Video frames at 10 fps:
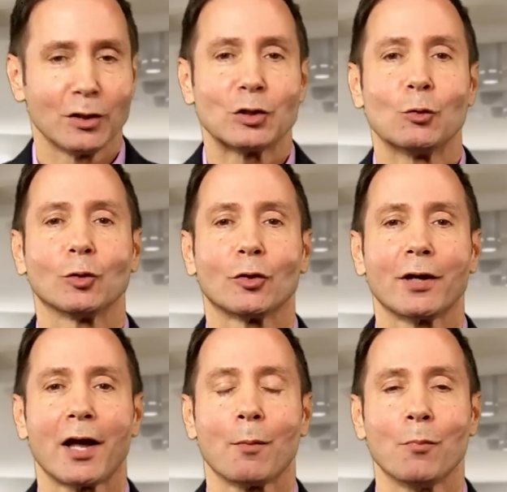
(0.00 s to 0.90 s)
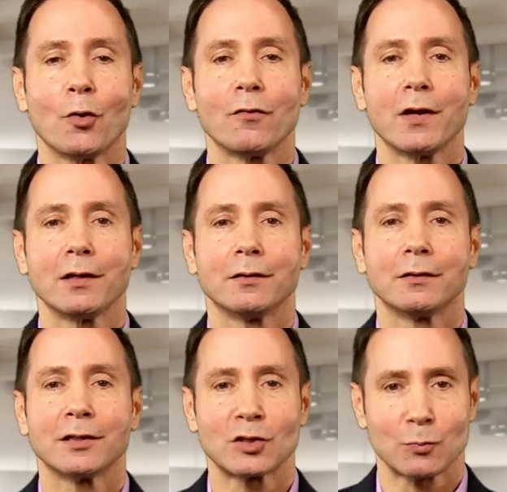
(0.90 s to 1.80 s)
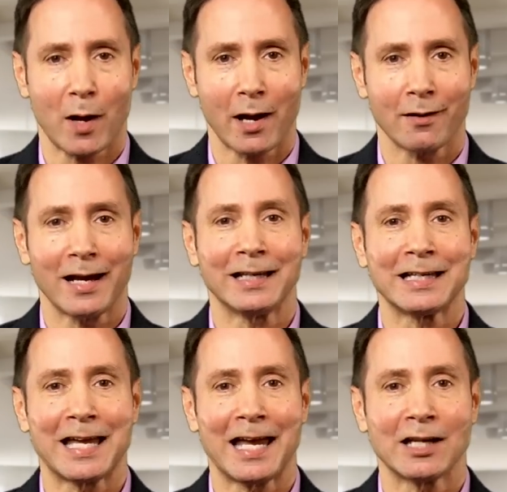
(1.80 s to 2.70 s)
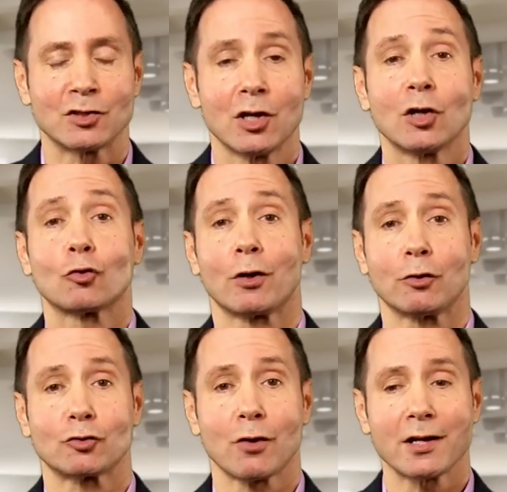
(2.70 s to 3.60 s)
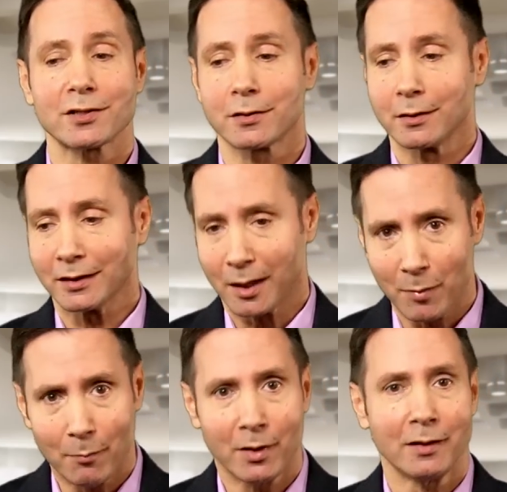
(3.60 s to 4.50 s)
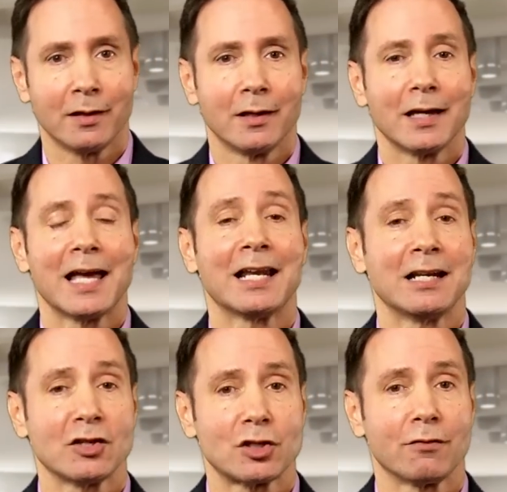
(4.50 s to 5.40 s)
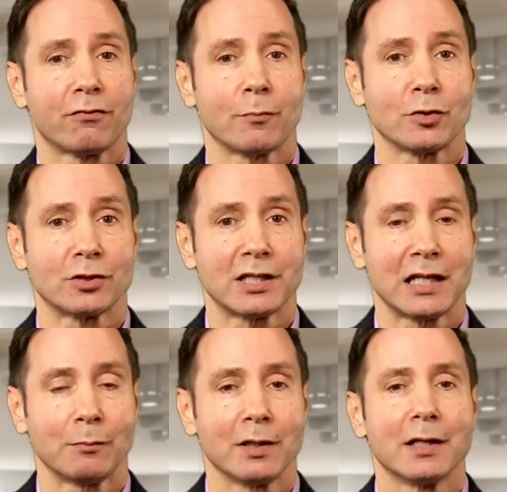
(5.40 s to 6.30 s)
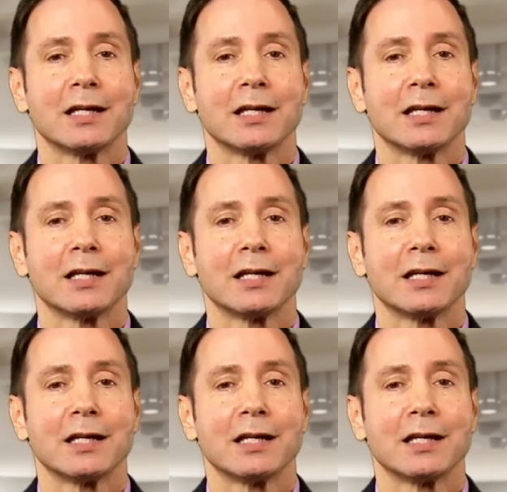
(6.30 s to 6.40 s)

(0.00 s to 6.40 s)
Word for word: You will learn how to motivate, inspire, and engage greater trust, commitment, and initiative from your team,